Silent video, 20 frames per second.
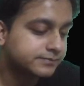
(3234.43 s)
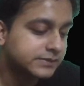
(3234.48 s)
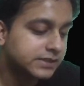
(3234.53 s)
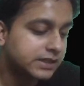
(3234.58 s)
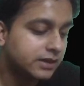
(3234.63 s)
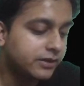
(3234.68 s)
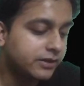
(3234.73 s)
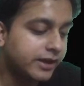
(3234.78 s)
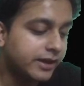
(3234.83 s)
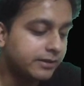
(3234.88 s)

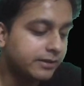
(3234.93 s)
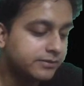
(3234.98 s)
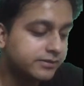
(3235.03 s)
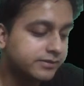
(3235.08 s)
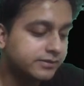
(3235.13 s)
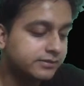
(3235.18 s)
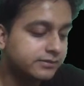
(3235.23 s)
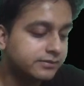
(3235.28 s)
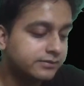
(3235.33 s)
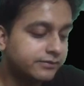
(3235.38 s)
Okay,
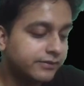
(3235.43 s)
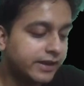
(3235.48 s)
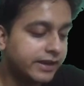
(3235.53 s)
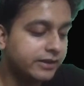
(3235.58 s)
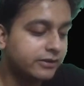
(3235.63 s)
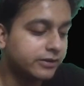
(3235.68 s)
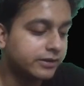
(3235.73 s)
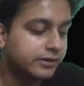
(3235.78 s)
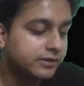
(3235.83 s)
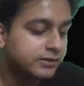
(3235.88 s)
very
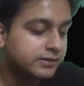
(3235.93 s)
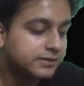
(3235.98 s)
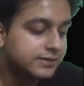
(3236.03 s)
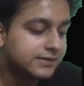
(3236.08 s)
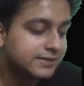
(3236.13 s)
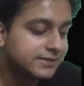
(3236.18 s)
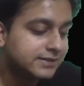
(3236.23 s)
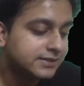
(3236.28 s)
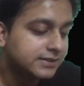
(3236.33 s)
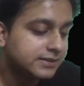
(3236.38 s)
good.
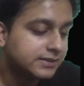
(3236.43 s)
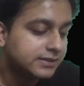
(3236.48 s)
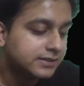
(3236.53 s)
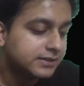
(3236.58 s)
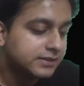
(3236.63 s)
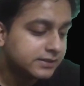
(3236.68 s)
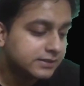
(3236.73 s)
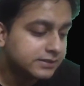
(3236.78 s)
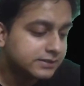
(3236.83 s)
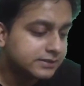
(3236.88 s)

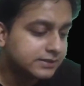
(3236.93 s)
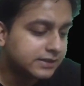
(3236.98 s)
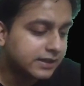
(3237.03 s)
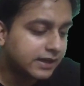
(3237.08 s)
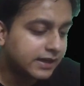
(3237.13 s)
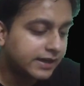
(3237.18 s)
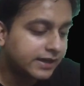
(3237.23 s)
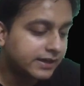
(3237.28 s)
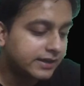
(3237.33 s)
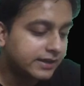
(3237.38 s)

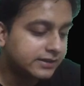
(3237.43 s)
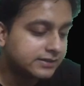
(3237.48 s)
Hi.